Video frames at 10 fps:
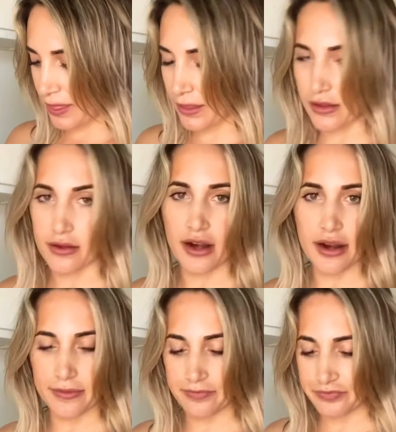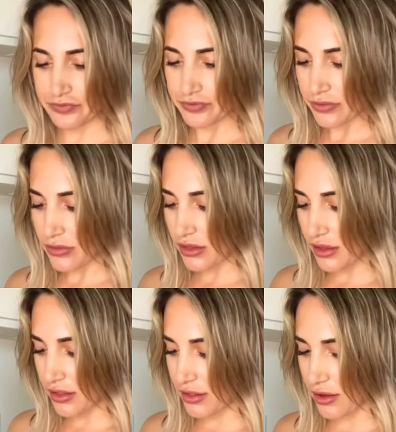All right,
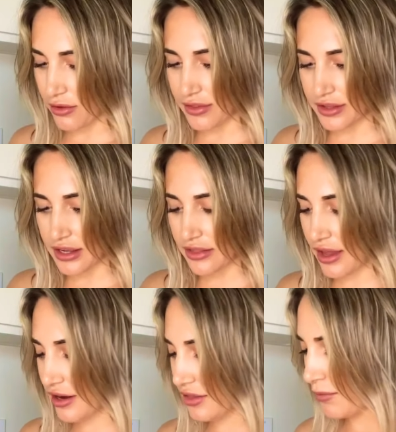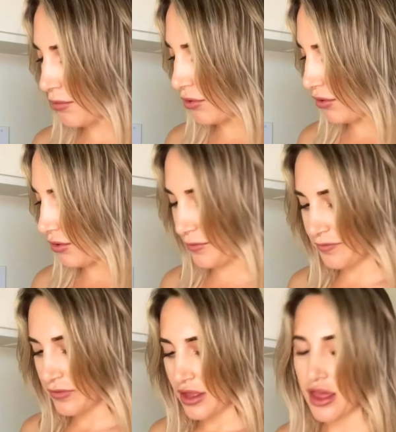so stick that in the bowl,
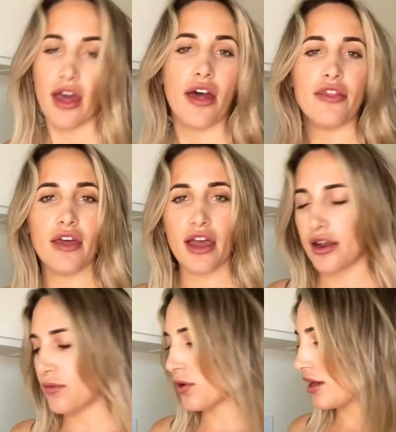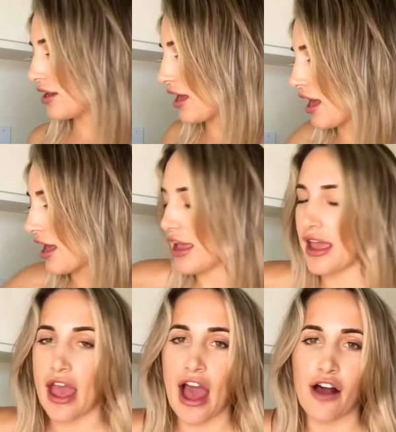and then we're gonna get
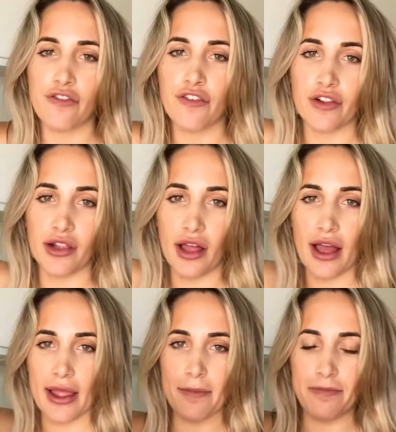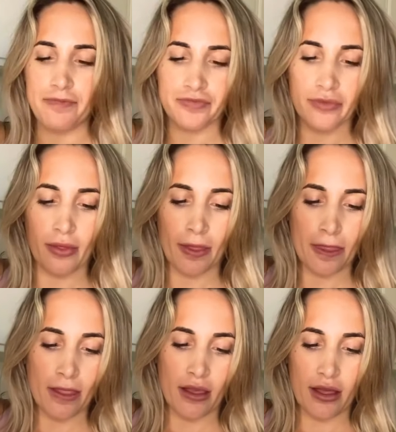a half of a lime.
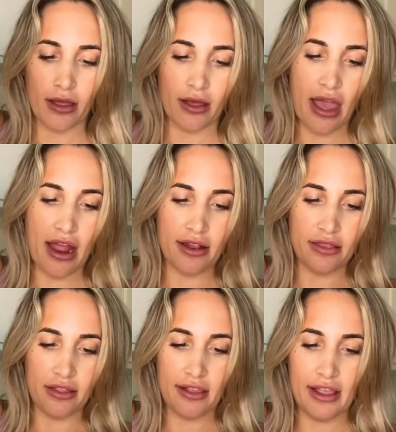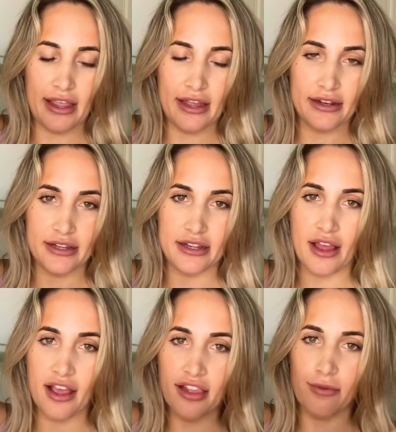And this handy,
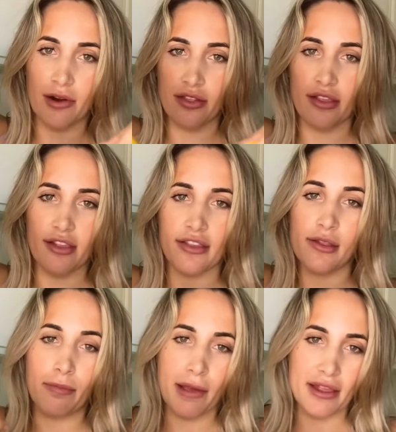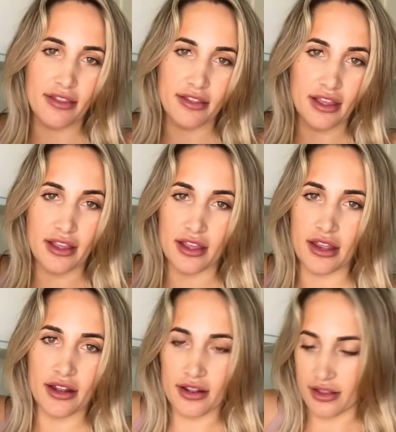I swear this is the best thing
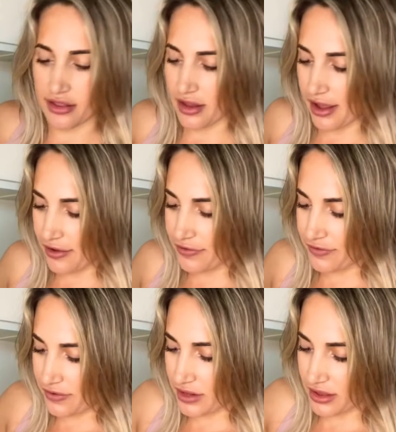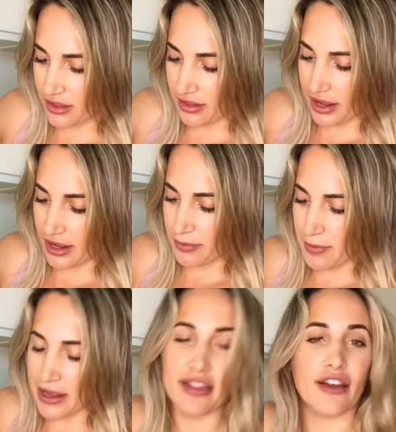in life. It's like
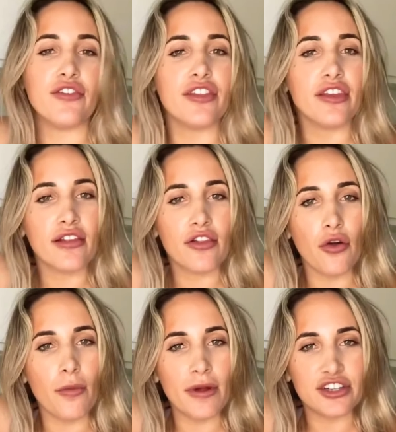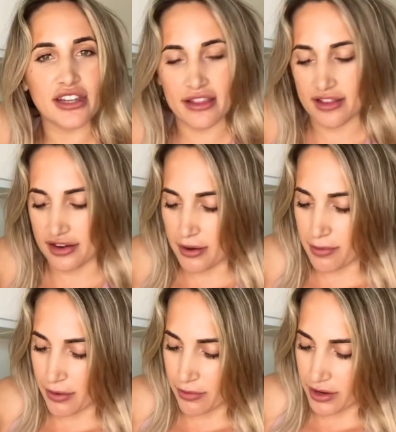makes everything so much easier,
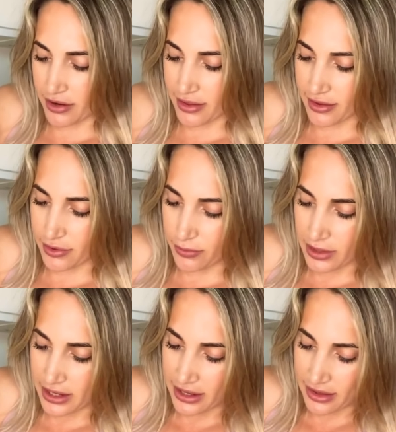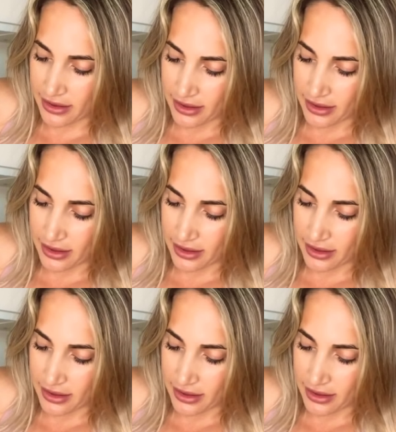but we're gonna squeeze